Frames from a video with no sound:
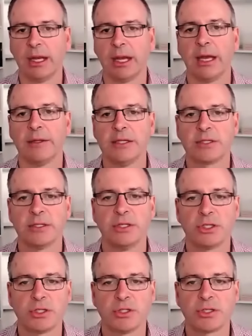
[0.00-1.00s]
These
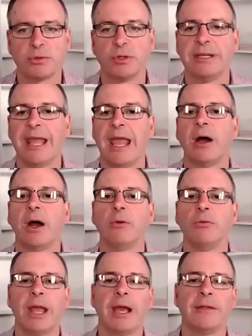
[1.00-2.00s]
conditions are now
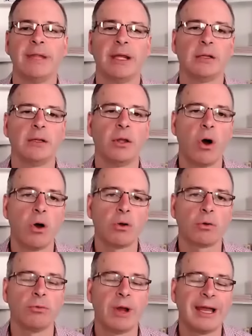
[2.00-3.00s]
around their
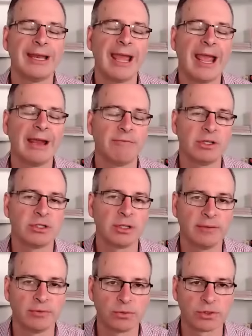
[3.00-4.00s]
long run average
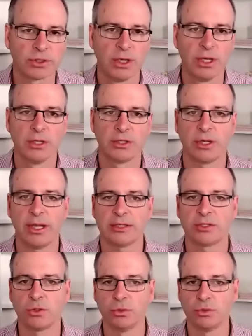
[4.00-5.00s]
levels. So
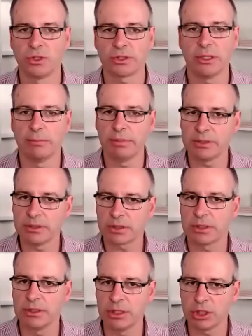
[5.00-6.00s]
that's good to see business
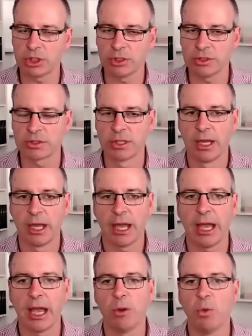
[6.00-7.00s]
conditions
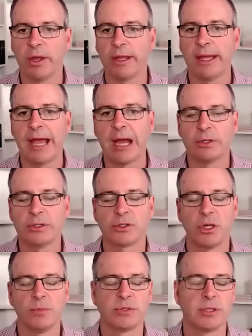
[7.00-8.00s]
where they are in
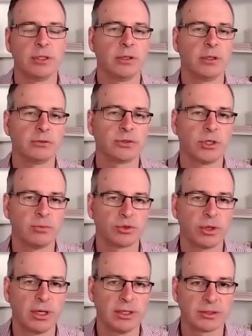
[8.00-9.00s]
terms of their long-term
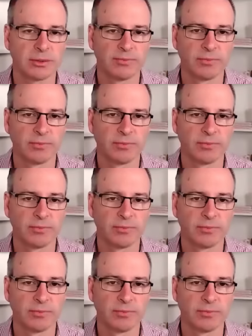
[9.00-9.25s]
trends.